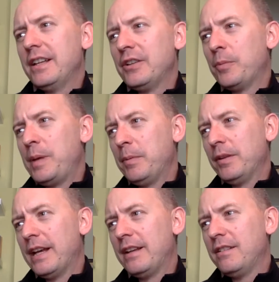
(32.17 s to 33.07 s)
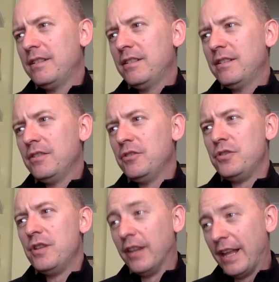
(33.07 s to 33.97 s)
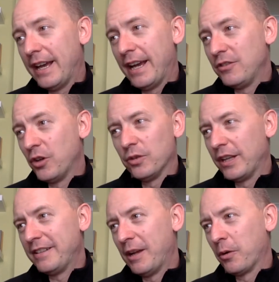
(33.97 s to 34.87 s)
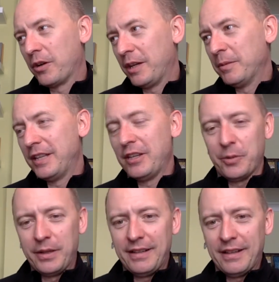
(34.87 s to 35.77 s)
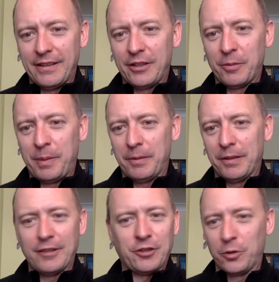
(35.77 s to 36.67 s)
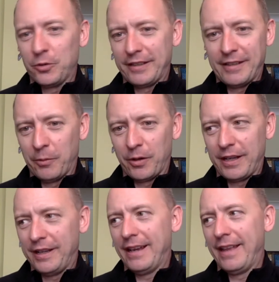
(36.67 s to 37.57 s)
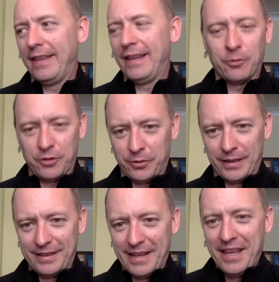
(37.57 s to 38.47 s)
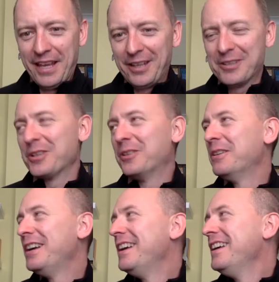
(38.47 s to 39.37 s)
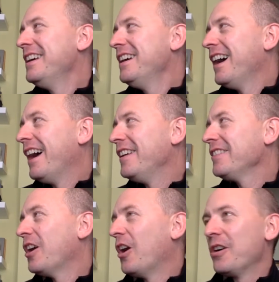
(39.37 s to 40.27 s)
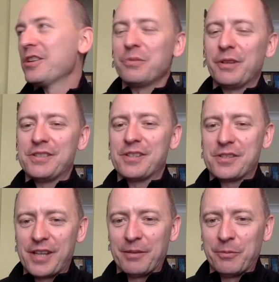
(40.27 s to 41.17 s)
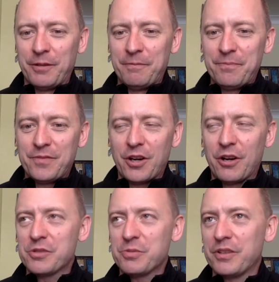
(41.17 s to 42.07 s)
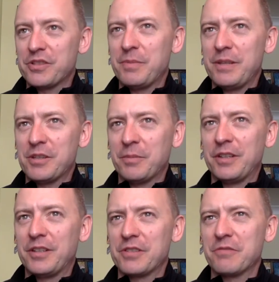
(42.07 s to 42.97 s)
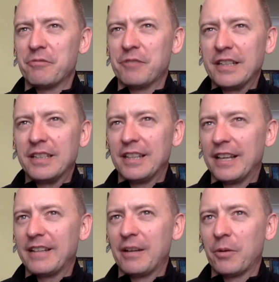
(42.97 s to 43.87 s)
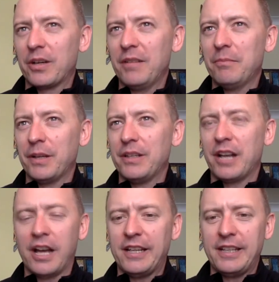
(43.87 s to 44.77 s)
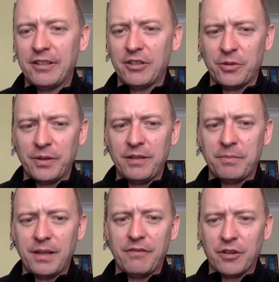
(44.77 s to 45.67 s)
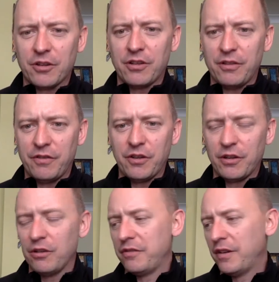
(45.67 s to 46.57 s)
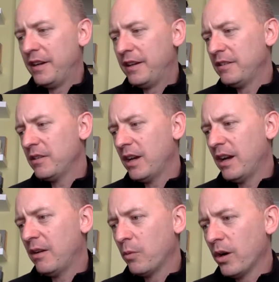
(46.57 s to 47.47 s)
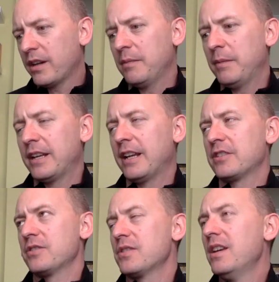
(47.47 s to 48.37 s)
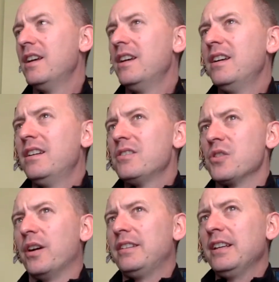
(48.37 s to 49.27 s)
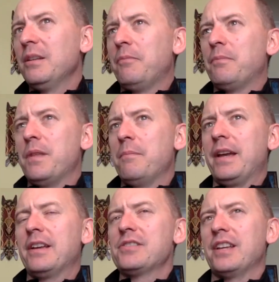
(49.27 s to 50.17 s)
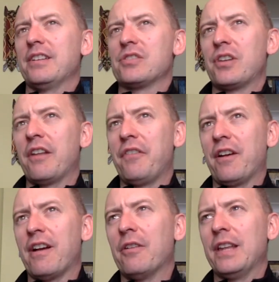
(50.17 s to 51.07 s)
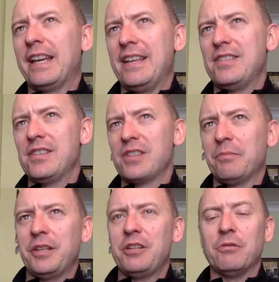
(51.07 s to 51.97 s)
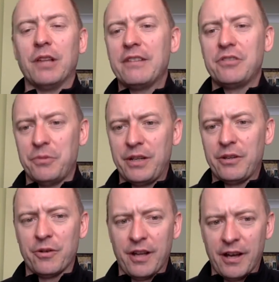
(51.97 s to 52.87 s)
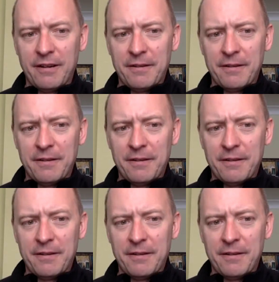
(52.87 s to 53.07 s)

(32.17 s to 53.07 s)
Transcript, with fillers: There are people that uh, don't like networking, but they do it. And there are people that don't like networking and they don't do it. so I think the hardest one is the second one. The hardest one is to be someone that doesn't really like networking, but you kind of need to do it if you're if you're going to go find uh, work and make connections. So I think the, the biggest thing is try to figure out like is this something you like doing or not?